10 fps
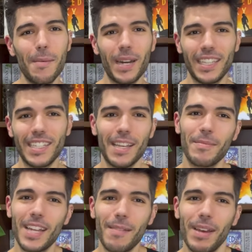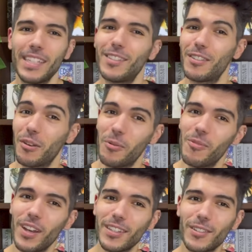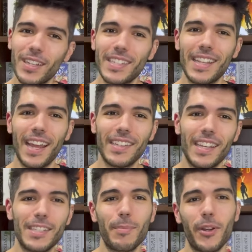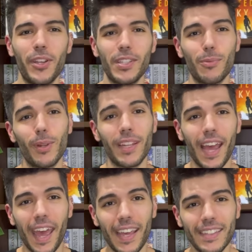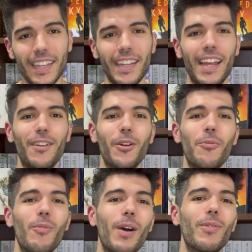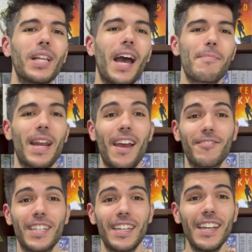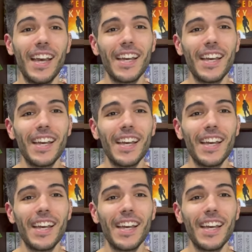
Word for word: but at the same time I don't want to because then the experience will end and I don't know what will happen after.